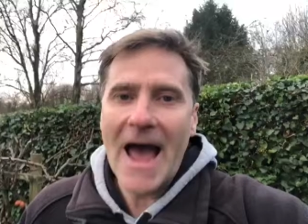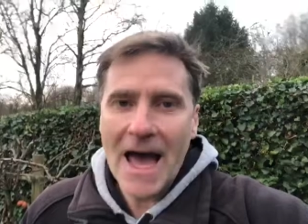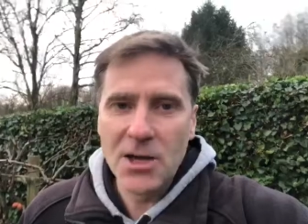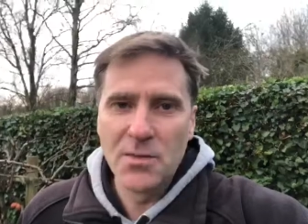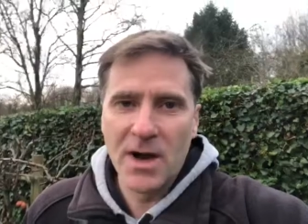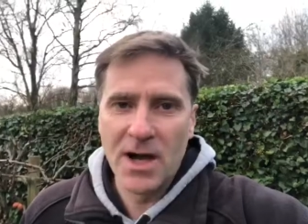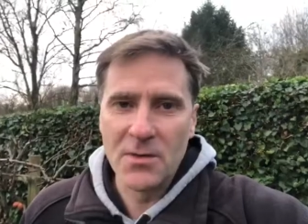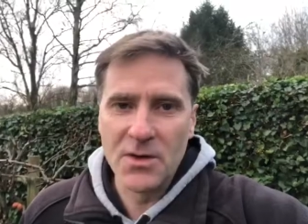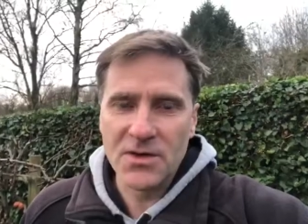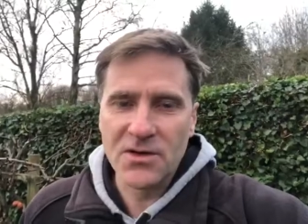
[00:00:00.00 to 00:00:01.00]
and
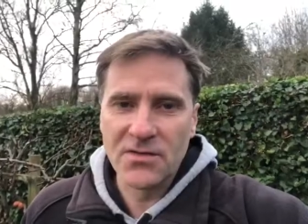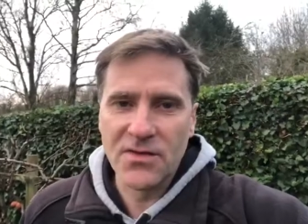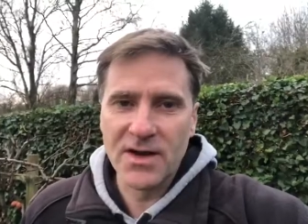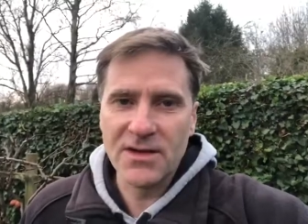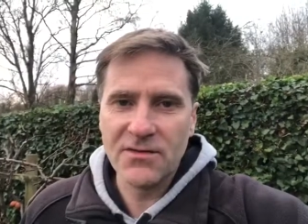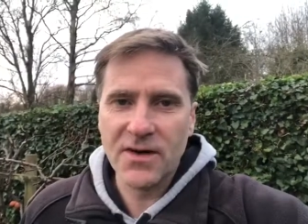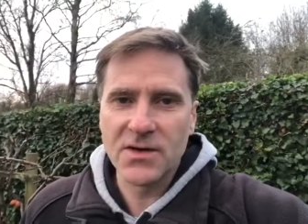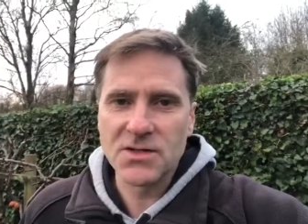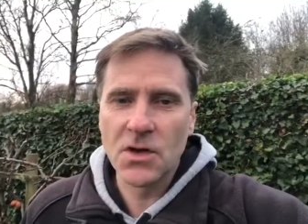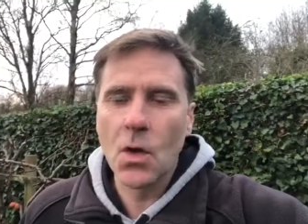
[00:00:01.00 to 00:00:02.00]
Parliament can finally
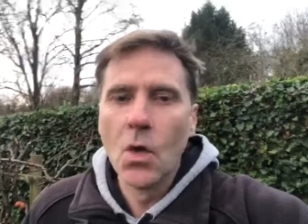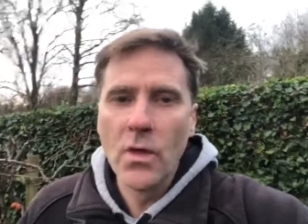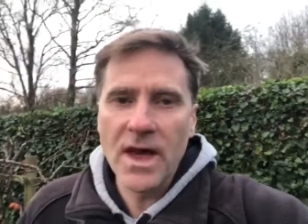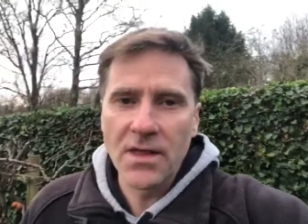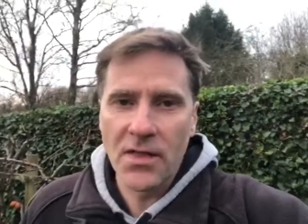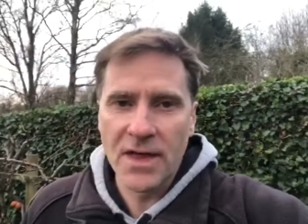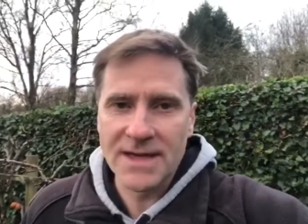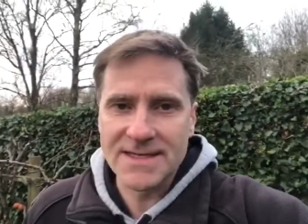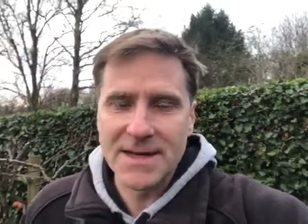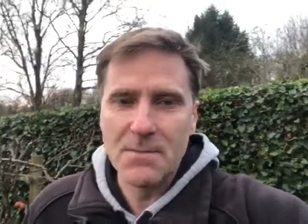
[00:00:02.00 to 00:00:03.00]
focus on all the other
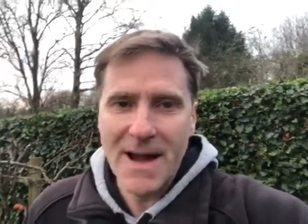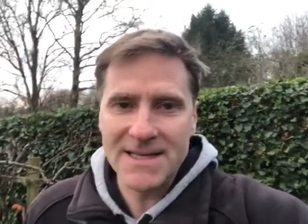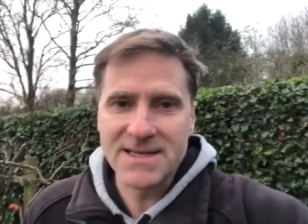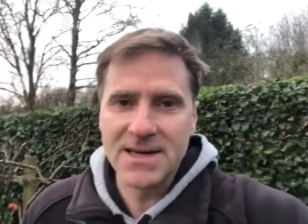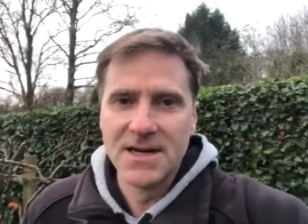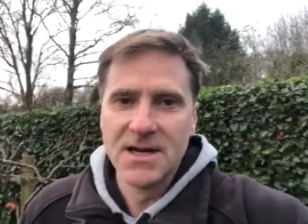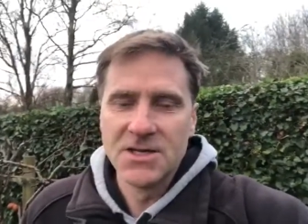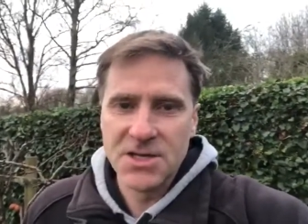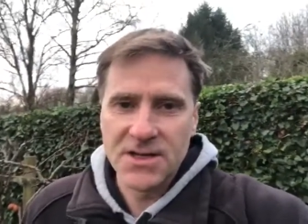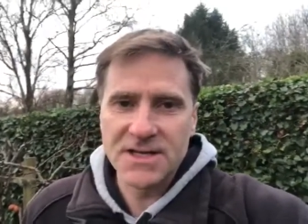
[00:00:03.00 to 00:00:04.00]
things that matter
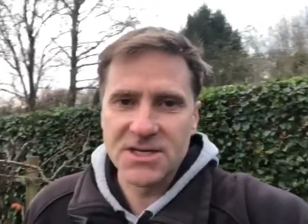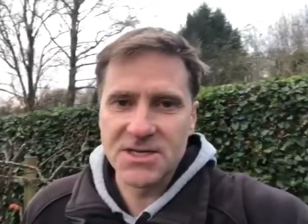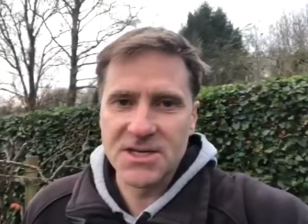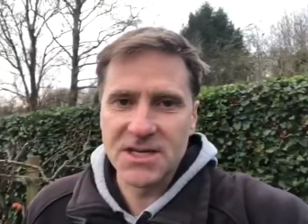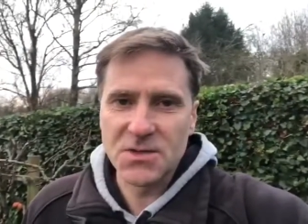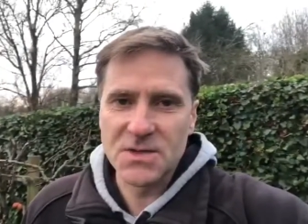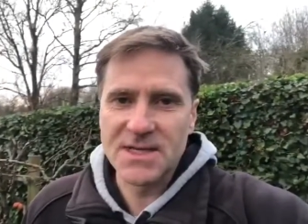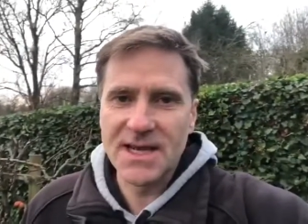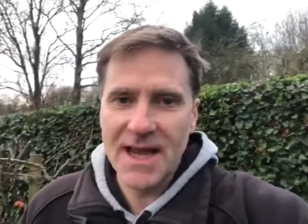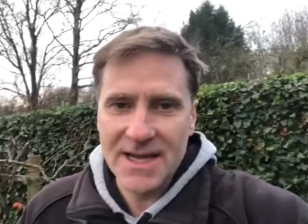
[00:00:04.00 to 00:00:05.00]
to this
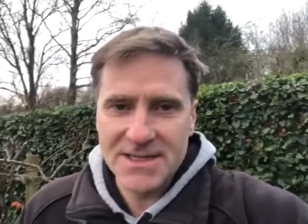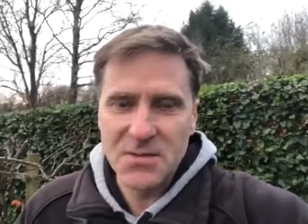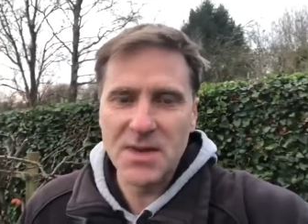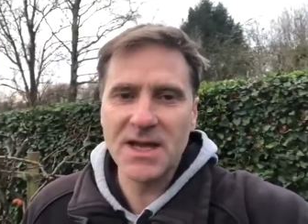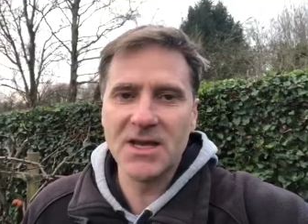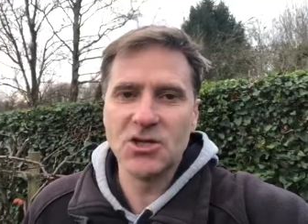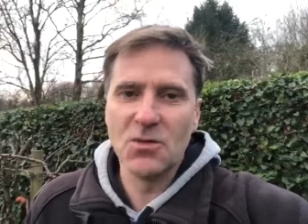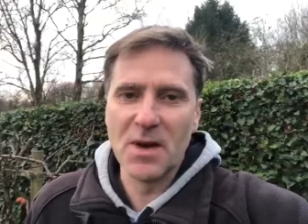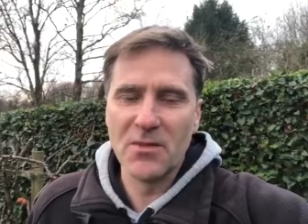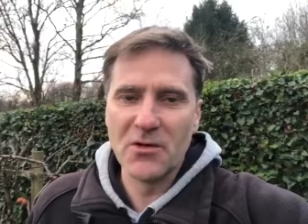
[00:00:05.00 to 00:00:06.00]
constituency and to me as your
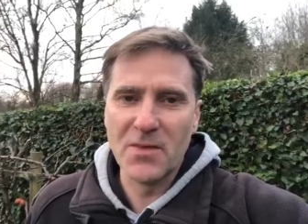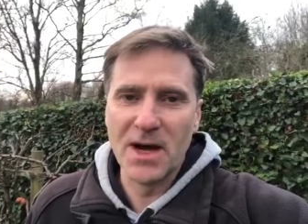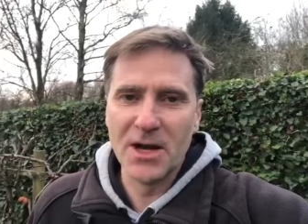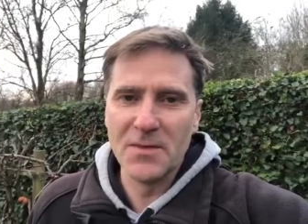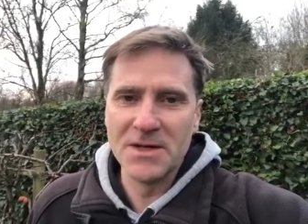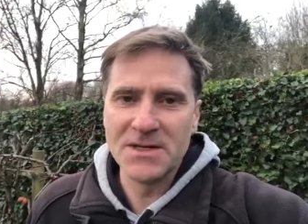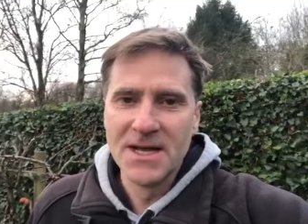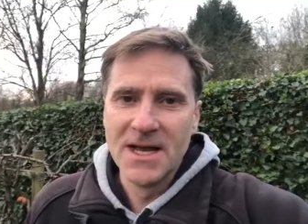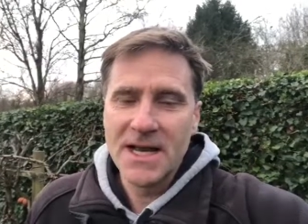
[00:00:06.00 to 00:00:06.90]
Member of Parliament.